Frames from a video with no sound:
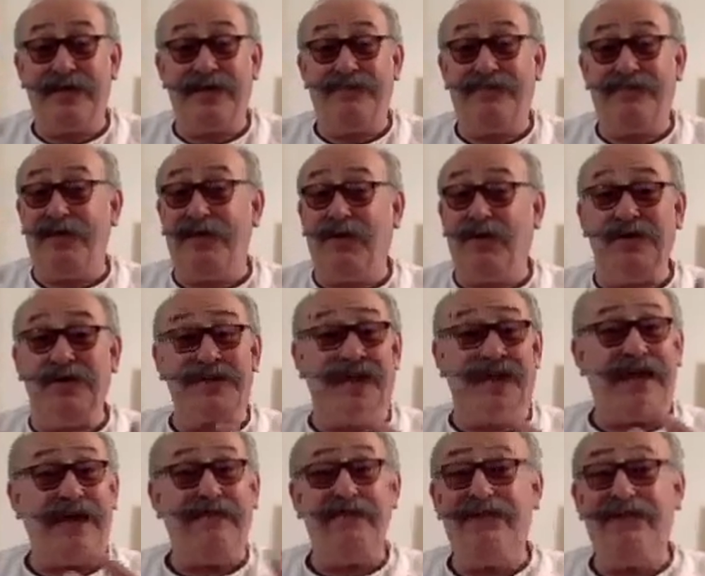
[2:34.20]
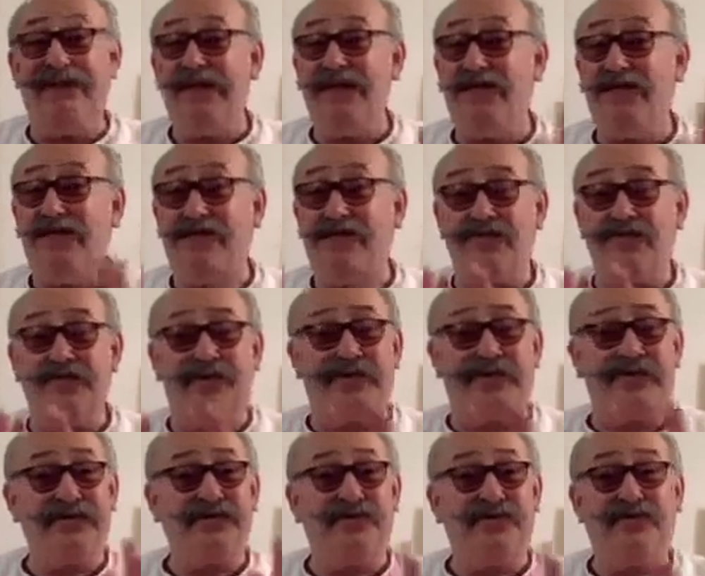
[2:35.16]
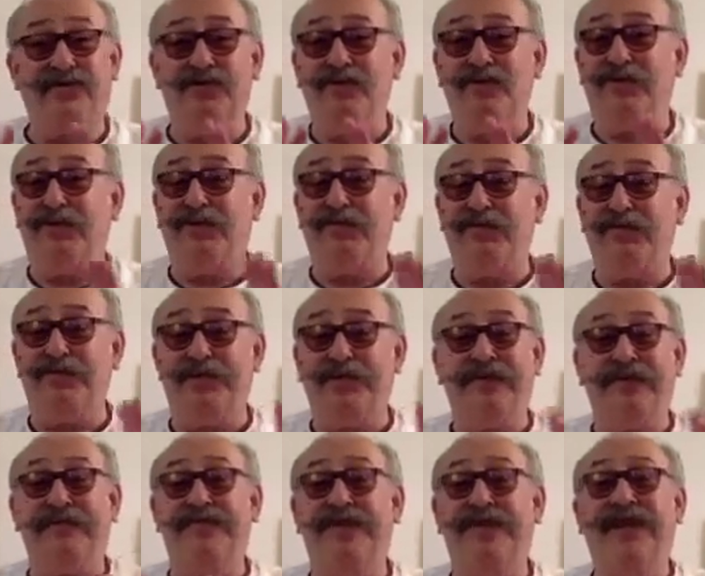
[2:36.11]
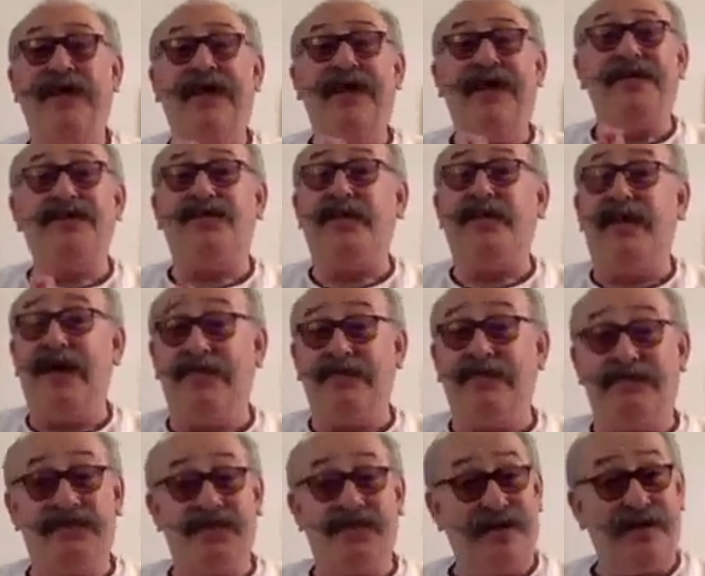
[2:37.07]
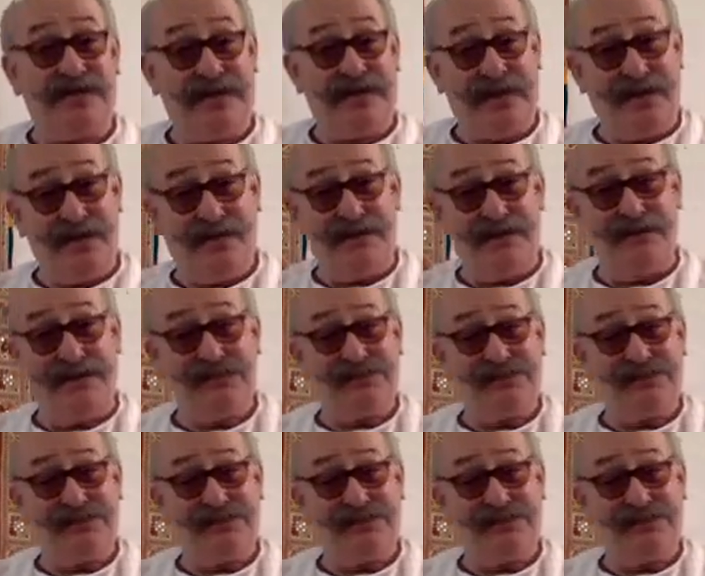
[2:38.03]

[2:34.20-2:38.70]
belonging to any religion or spiritual group or belief, she loved chanting Om.